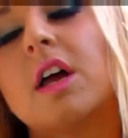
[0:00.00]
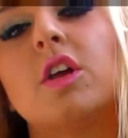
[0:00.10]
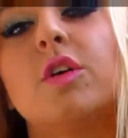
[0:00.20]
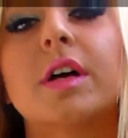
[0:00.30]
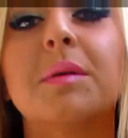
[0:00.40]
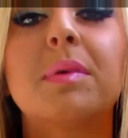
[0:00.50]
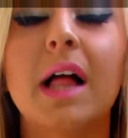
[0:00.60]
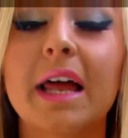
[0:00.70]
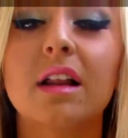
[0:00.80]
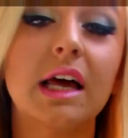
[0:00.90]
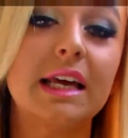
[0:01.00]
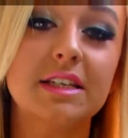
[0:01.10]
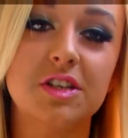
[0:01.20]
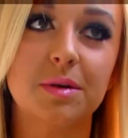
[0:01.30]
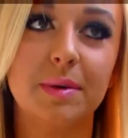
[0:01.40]
you can apply it a lot
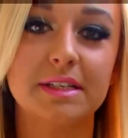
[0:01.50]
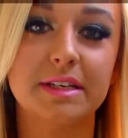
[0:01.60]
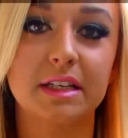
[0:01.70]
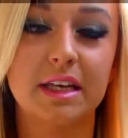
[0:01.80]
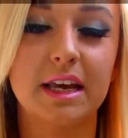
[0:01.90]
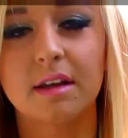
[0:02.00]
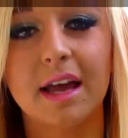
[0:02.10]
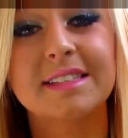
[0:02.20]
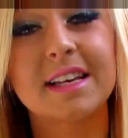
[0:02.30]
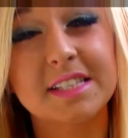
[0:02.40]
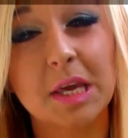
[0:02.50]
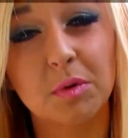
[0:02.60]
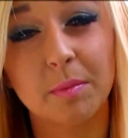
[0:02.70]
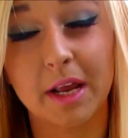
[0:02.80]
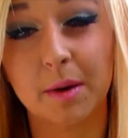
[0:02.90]
easier basically. It does keep
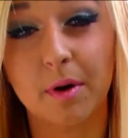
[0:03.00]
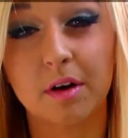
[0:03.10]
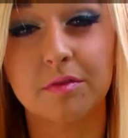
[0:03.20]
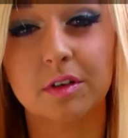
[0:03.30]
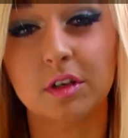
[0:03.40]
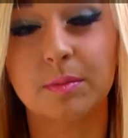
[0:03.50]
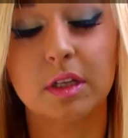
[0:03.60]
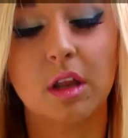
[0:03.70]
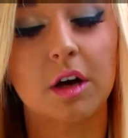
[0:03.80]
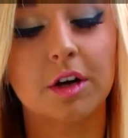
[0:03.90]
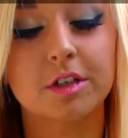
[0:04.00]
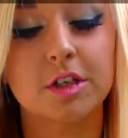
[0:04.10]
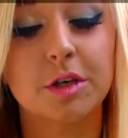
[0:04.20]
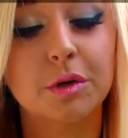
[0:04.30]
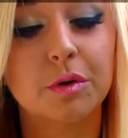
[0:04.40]
your makeup on for a little bit longer
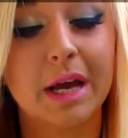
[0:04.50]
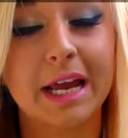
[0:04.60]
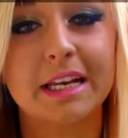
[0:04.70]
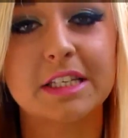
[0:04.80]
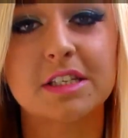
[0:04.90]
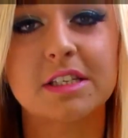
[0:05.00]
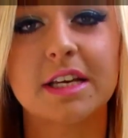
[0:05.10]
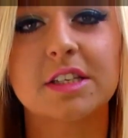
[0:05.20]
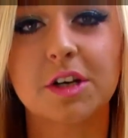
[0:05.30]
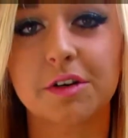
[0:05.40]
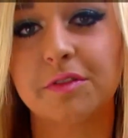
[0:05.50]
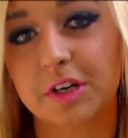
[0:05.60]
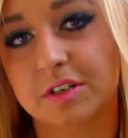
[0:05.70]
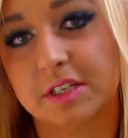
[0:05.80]
too, and it's good for your